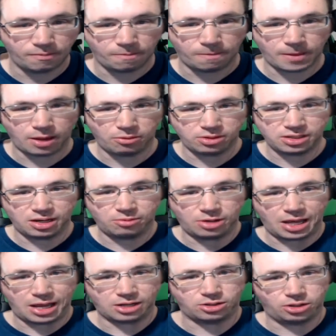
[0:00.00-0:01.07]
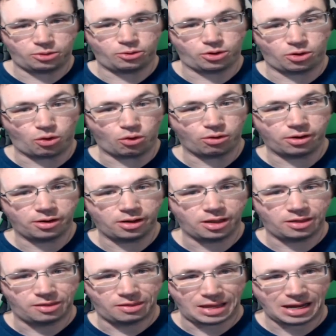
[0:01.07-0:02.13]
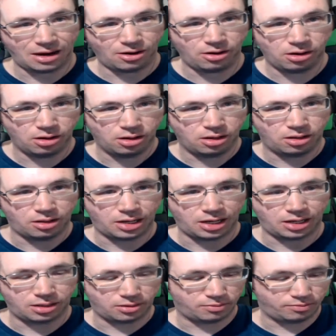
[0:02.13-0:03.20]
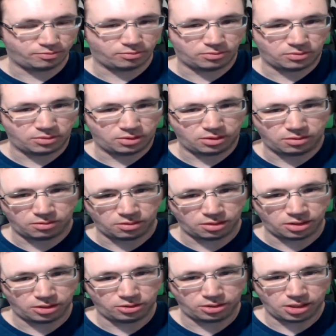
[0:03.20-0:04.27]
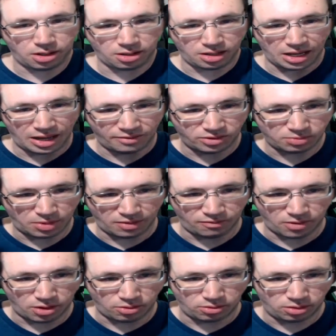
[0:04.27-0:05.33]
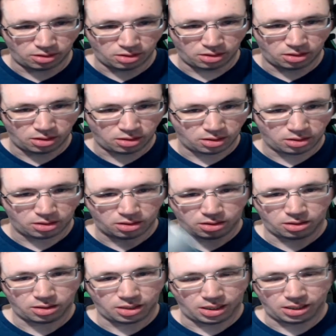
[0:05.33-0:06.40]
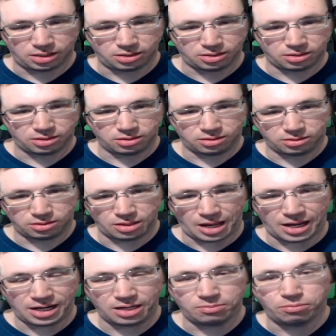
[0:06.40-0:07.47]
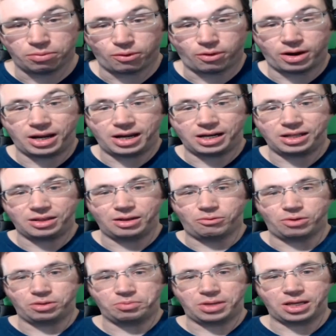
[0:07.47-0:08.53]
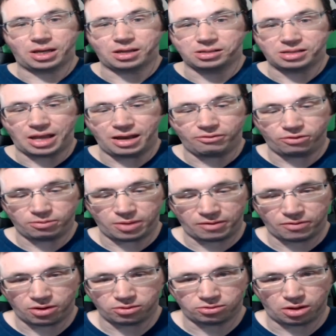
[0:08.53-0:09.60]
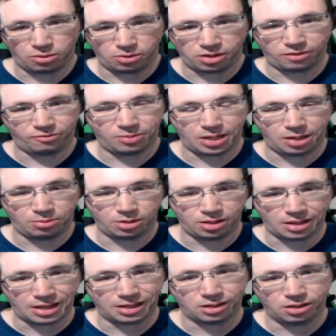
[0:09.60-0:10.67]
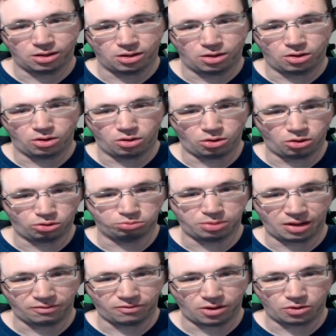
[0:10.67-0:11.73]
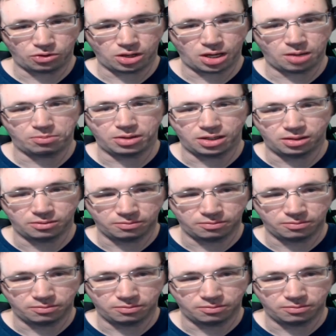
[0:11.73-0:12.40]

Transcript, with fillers: I wasn't able to actually record there, like, literally all I have is my phone. It I didn't bring anything with me aside from my phone, so I wouldn't have been able to like hold my phone up and